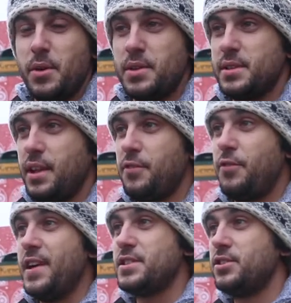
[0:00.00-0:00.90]
It's like
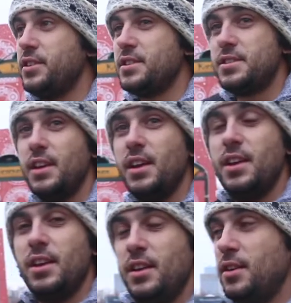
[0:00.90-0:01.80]
faster and it's
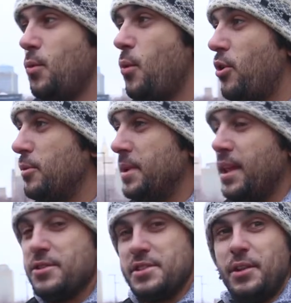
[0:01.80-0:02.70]
warm in
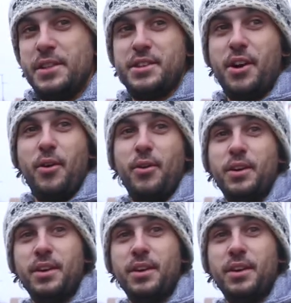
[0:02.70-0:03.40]
there, so let's go.